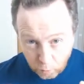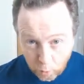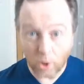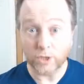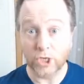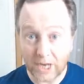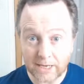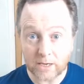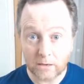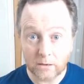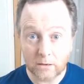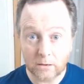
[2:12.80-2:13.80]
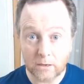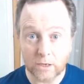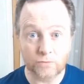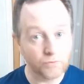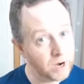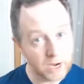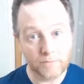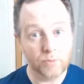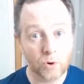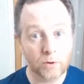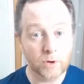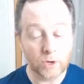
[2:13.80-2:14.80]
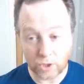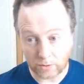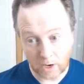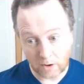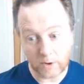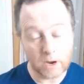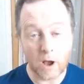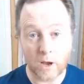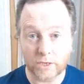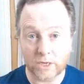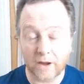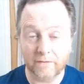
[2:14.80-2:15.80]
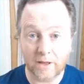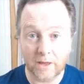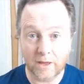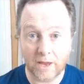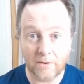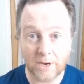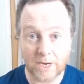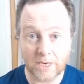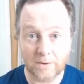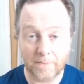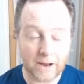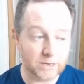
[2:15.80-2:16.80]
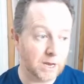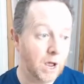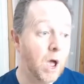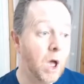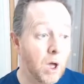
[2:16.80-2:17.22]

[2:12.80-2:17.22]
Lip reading: Watch it. It's really important because you're going to be asked stuff in the theory test about it.